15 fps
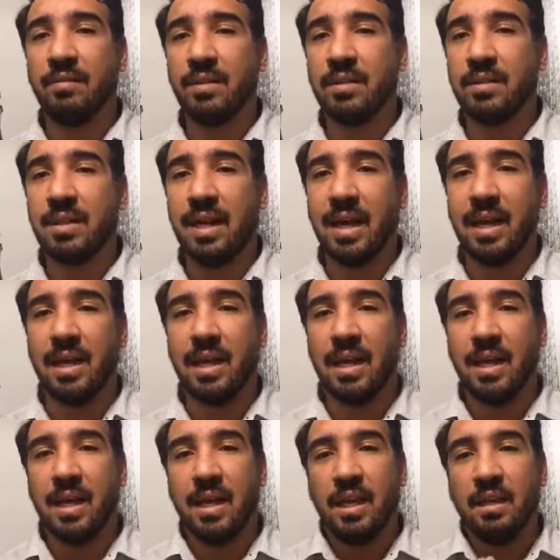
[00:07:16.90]
It's that
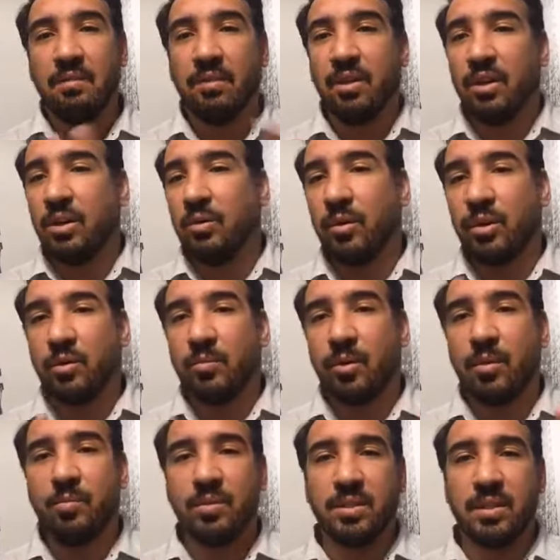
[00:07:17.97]
if you don't know what your
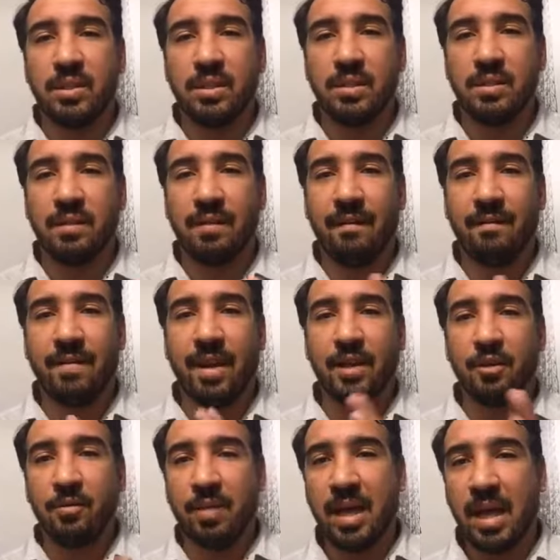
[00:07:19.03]
purpose is, find
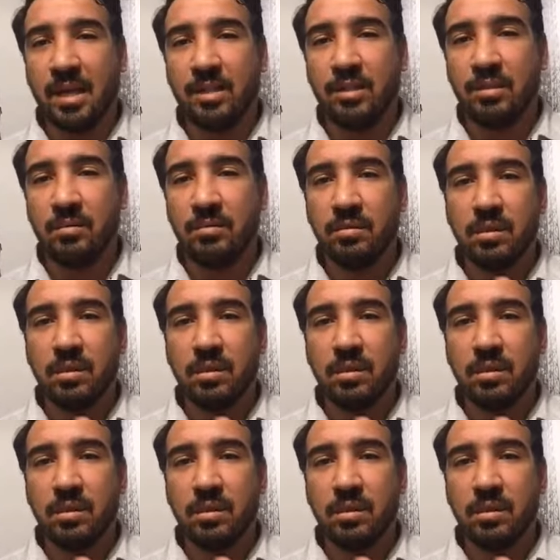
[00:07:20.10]
your passion,